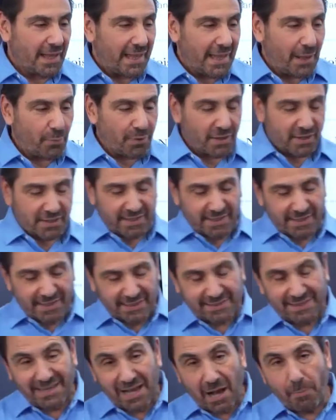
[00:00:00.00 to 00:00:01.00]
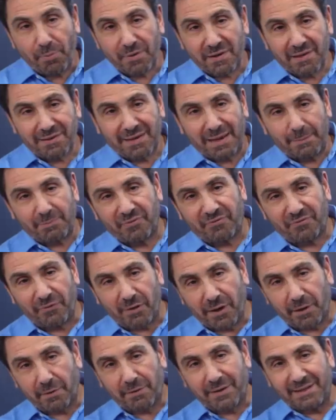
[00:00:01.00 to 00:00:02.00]
and we're going to connect the output of the
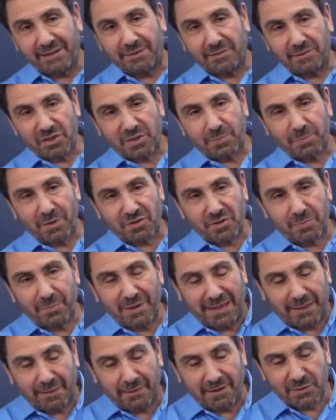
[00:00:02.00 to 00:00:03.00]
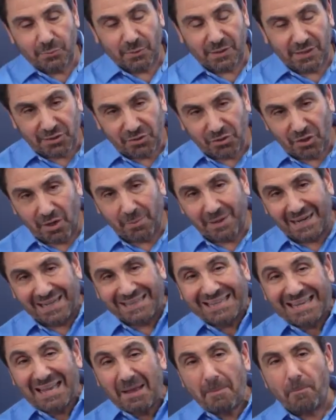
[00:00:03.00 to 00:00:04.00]
amplifier into the spectrum analyzer. We're going to
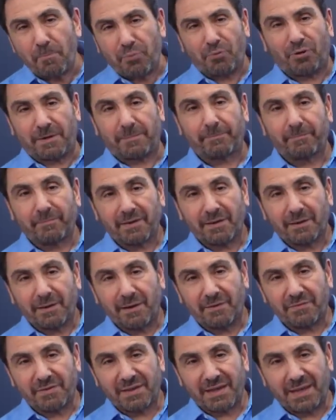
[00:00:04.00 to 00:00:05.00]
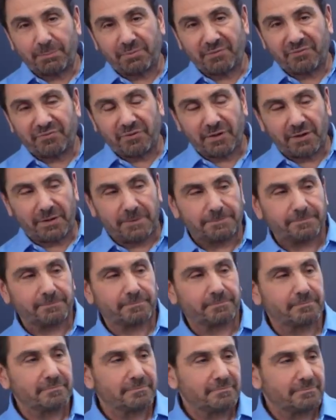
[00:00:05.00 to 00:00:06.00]
terminate the input of the amplifier.
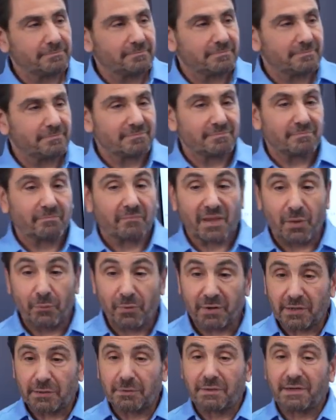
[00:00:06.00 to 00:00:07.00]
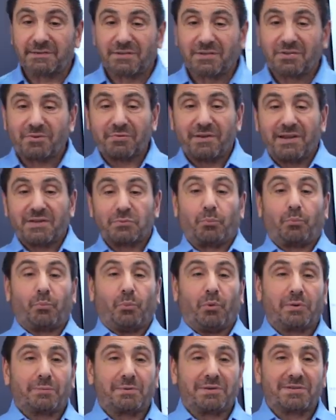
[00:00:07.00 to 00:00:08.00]
And we're going to look at the trace.
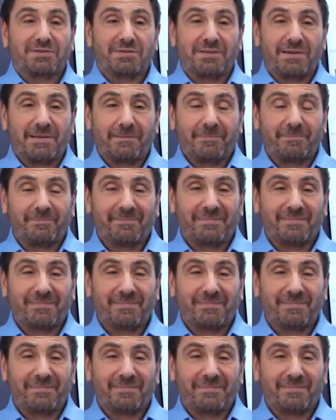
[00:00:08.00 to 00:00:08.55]
What do we see?